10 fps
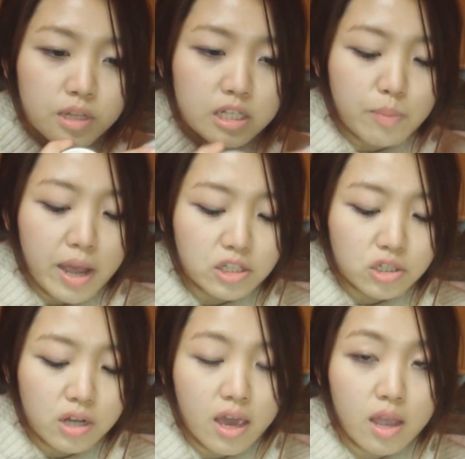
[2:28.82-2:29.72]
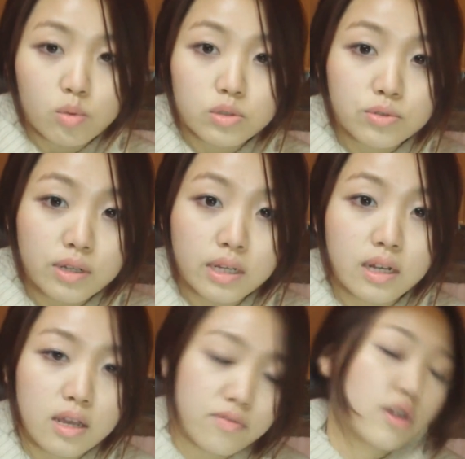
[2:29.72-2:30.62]
spatula and was really
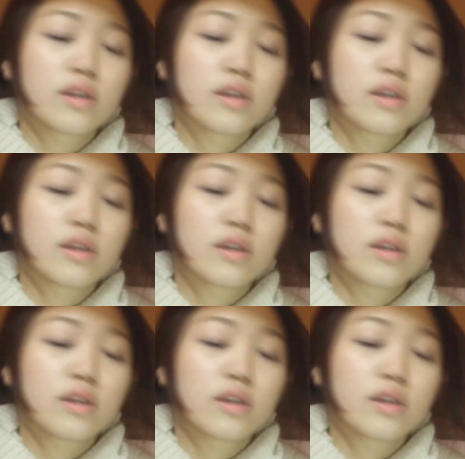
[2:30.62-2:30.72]
clever.